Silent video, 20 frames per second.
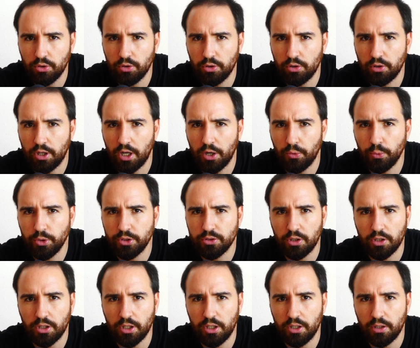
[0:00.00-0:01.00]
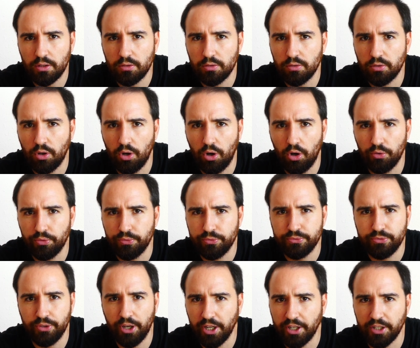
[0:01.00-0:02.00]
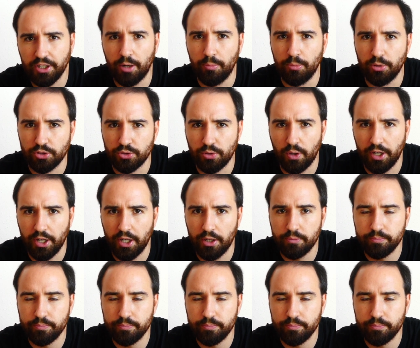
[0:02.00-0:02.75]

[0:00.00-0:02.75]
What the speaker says: or are we talking of fake numbers right now?